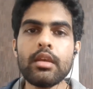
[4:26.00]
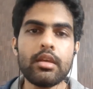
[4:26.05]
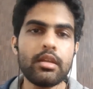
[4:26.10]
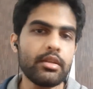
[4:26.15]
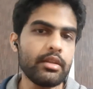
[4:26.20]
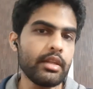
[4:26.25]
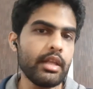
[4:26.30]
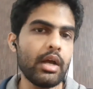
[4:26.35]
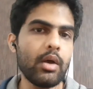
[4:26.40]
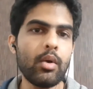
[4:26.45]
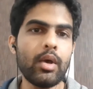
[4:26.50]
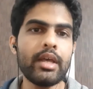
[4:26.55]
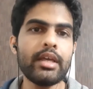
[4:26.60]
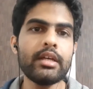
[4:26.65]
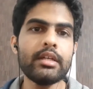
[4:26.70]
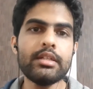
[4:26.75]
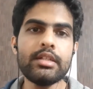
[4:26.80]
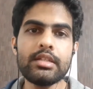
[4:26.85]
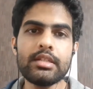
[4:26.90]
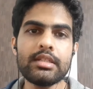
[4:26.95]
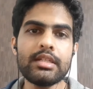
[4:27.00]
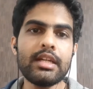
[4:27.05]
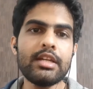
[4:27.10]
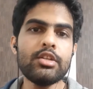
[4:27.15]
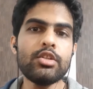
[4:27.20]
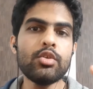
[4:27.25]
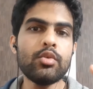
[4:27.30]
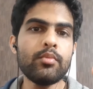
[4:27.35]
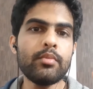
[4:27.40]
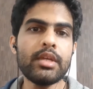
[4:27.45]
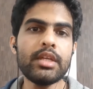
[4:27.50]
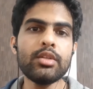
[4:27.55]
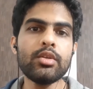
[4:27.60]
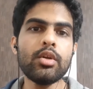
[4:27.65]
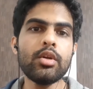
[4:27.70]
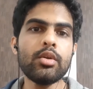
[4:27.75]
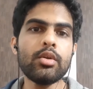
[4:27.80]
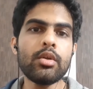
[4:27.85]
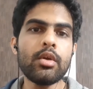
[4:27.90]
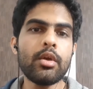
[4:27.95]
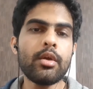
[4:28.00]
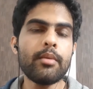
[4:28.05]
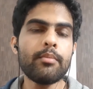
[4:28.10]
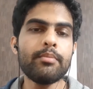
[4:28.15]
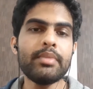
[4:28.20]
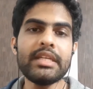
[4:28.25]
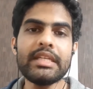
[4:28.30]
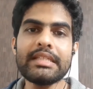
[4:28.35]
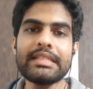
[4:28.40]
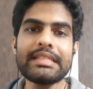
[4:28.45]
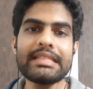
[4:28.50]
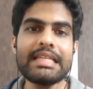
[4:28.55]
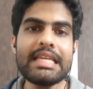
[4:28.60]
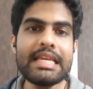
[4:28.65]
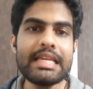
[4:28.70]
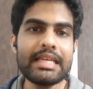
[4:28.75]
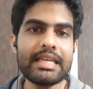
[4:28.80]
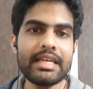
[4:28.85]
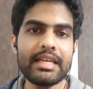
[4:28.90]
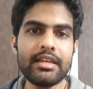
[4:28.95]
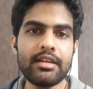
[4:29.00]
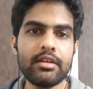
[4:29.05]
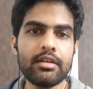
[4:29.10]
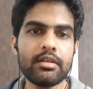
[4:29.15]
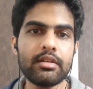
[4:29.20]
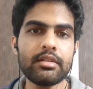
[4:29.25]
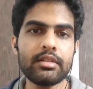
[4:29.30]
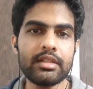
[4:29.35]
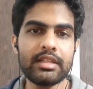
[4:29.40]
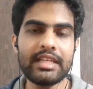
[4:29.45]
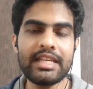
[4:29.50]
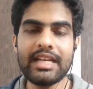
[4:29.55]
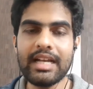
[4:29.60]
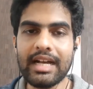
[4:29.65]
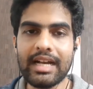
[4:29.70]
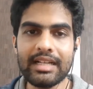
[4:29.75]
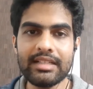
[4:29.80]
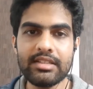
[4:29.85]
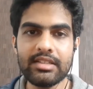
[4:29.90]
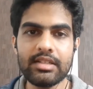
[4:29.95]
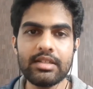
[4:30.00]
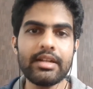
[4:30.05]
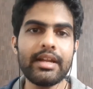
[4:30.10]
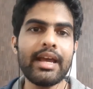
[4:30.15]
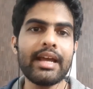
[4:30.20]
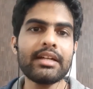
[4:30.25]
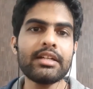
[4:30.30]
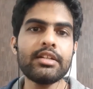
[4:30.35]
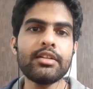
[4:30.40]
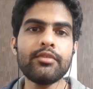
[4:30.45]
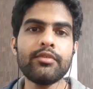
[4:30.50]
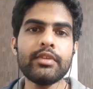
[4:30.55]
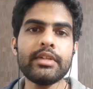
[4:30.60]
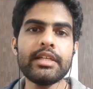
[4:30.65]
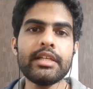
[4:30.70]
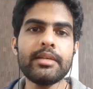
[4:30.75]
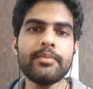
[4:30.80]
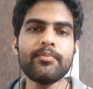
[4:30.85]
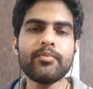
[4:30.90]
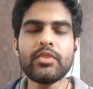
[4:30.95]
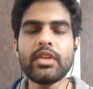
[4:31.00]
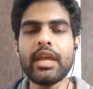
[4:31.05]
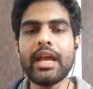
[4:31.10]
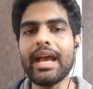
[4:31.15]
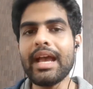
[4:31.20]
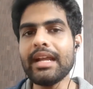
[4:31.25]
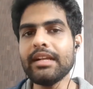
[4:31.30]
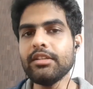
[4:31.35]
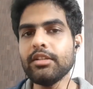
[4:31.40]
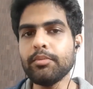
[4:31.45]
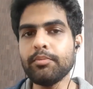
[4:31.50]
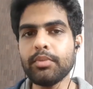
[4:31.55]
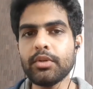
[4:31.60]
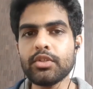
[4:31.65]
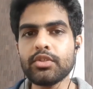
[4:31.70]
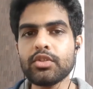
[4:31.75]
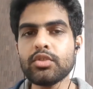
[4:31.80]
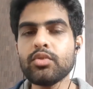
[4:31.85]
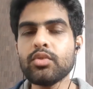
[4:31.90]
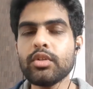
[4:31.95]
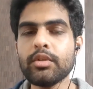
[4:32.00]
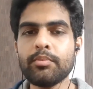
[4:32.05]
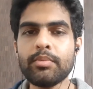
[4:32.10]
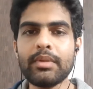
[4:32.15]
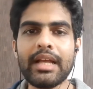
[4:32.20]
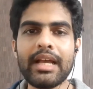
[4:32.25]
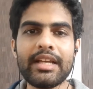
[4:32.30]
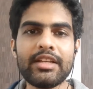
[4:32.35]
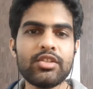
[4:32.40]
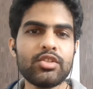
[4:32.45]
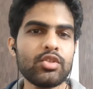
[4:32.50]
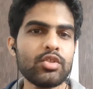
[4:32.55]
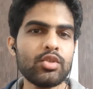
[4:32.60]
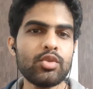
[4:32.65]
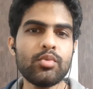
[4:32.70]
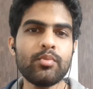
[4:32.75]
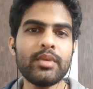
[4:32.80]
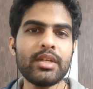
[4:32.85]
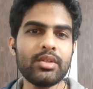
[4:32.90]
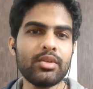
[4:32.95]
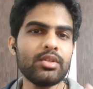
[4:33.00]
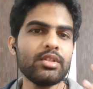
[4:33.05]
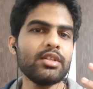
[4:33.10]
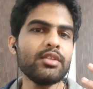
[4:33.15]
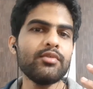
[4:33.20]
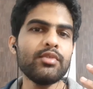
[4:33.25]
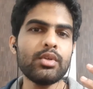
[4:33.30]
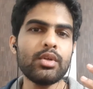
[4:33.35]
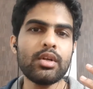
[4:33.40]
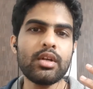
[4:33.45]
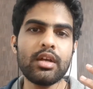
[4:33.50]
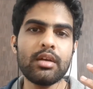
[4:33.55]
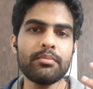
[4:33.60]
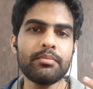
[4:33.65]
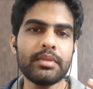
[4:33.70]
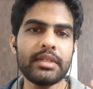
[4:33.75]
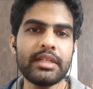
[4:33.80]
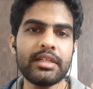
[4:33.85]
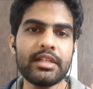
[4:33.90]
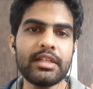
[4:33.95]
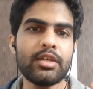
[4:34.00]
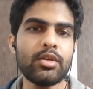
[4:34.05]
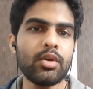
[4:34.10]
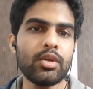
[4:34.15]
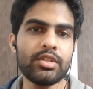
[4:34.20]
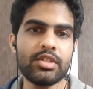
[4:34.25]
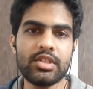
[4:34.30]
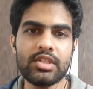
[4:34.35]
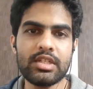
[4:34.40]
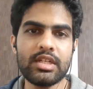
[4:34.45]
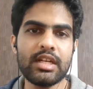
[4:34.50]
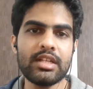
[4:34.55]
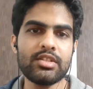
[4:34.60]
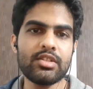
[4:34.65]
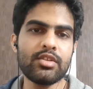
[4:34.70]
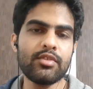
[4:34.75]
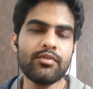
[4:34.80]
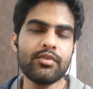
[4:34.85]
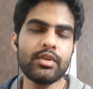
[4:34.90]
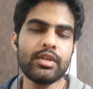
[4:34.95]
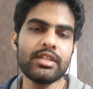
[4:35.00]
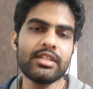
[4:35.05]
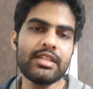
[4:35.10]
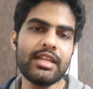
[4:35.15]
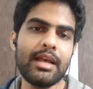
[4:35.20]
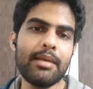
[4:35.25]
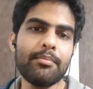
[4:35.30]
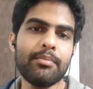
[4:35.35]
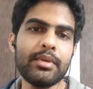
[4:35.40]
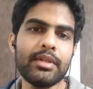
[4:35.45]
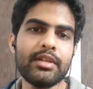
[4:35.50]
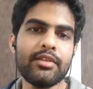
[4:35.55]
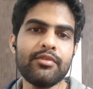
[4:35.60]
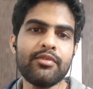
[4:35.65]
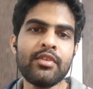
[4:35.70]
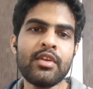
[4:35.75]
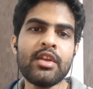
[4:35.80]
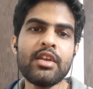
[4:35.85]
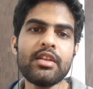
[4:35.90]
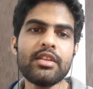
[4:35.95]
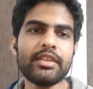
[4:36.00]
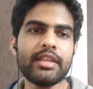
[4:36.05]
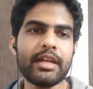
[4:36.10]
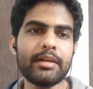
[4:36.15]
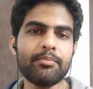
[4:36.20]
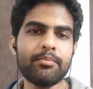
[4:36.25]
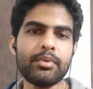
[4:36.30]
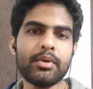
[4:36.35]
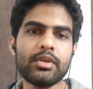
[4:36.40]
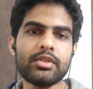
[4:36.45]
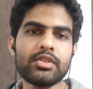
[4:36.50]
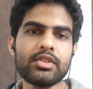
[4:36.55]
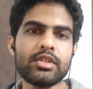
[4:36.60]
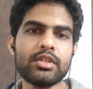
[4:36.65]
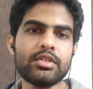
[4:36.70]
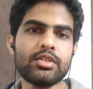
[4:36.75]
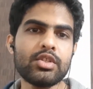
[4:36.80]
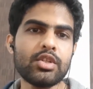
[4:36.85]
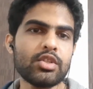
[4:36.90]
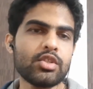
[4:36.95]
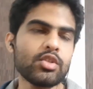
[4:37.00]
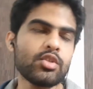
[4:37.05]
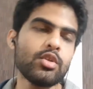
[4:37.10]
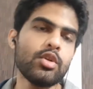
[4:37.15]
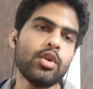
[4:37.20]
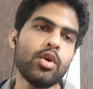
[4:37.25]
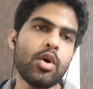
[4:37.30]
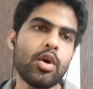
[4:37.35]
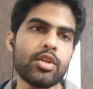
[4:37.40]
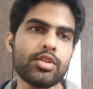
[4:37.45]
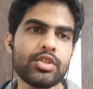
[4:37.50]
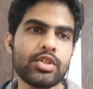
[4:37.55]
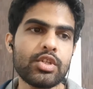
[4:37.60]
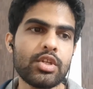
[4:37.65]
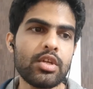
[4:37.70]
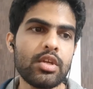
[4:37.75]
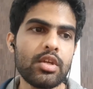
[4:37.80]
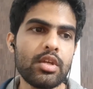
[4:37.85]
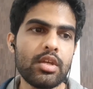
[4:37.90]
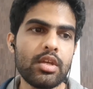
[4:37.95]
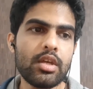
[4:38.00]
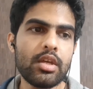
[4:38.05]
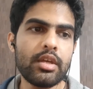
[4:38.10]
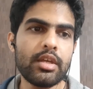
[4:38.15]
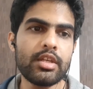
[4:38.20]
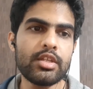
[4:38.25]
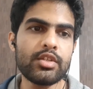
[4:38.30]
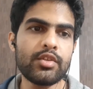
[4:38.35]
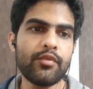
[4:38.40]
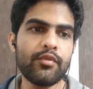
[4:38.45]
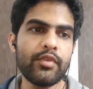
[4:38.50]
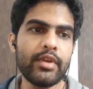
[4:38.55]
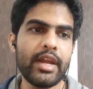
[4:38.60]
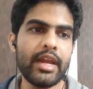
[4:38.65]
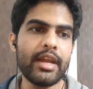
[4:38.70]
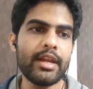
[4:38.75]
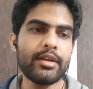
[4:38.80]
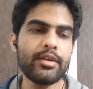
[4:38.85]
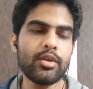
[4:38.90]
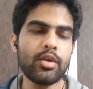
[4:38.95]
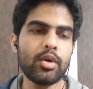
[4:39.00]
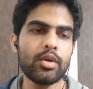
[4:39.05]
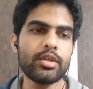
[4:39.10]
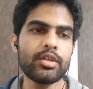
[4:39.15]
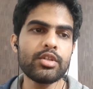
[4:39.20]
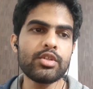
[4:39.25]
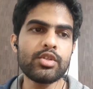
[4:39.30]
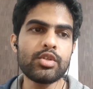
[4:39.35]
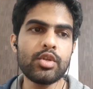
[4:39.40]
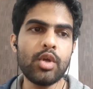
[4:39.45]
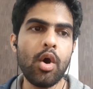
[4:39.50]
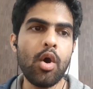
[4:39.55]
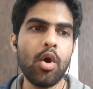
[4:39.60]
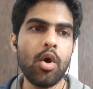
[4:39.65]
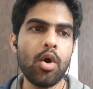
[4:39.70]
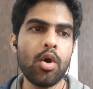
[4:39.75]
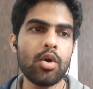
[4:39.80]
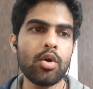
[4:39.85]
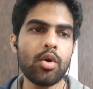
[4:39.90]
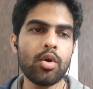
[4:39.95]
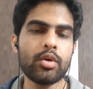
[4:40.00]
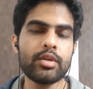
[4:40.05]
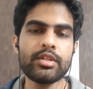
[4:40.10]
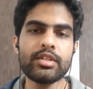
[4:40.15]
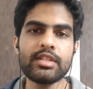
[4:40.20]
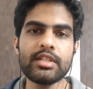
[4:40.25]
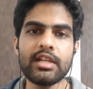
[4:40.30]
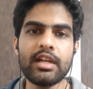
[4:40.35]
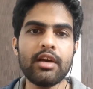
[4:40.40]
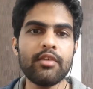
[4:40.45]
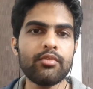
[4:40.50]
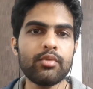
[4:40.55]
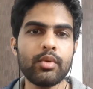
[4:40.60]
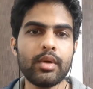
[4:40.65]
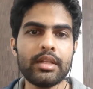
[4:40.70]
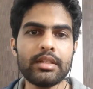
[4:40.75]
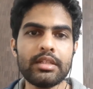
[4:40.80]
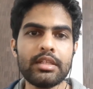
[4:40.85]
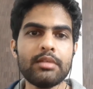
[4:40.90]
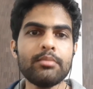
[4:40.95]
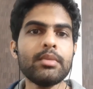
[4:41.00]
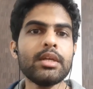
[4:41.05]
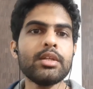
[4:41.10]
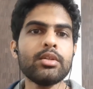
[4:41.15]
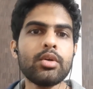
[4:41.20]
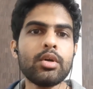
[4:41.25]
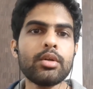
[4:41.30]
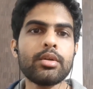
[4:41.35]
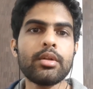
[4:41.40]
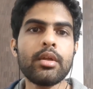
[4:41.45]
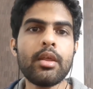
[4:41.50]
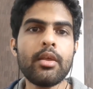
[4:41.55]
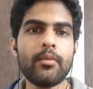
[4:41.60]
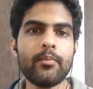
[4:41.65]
Now I understand you may not be seeking the answer actively, and the person who replies to you may not give you a completely honest answer. For example, if that person just lost his friend or his dog or his loved one, he may not